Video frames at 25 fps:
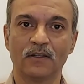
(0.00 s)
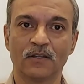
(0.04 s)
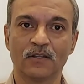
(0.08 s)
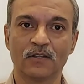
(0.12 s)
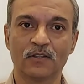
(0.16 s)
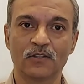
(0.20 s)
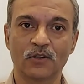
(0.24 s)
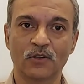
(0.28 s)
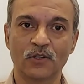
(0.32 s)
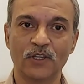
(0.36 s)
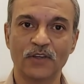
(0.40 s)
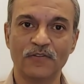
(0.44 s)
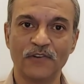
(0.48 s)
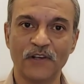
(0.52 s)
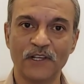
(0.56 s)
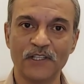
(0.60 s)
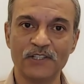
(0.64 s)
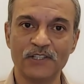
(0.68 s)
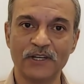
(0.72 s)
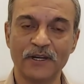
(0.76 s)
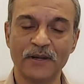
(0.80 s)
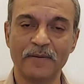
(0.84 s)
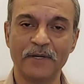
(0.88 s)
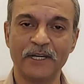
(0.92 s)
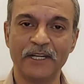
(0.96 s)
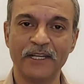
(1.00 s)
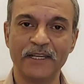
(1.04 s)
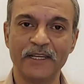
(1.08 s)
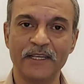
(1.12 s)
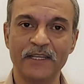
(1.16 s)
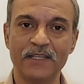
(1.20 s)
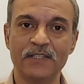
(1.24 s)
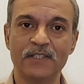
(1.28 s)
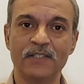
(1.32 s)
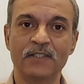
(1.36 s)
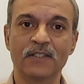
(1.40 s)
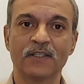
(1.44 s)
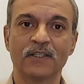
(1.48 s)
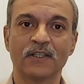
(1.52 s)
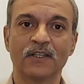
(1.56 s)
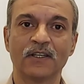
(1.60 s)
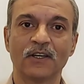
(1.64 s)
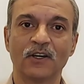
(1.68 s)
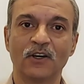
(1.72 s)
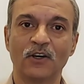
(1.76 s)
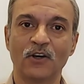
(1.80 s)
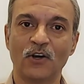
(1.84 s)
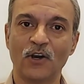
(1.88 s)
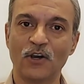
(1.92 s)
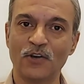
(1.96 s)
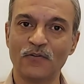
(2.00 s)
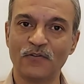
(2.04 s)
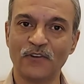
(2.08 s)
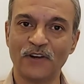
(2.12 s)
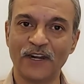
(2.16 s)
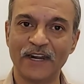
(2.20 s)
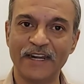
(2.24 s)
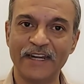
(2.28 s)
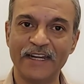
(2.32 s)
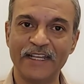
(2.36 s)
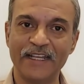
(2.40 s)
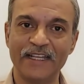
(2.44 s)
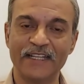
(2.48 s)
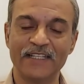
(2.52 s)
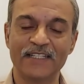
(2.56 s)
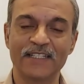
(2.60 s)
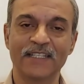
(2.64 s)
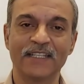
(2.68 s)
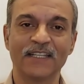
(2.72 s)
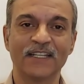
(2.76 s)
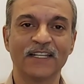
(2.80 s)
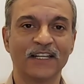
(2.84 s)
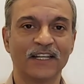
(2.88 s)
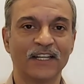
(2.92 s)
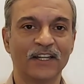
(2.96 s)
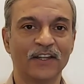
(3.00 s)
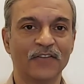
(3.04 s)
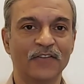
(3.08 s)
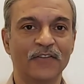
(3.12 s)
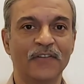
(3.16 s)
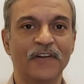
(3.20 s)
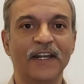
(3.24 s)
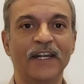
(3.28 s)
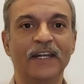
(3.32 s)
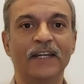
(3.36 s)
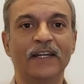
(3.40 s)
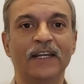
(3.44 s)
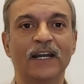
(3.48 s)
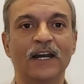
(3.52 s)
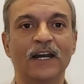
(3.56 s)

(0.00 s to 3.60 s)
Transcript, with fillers: So the first remedy is on Fridays, feed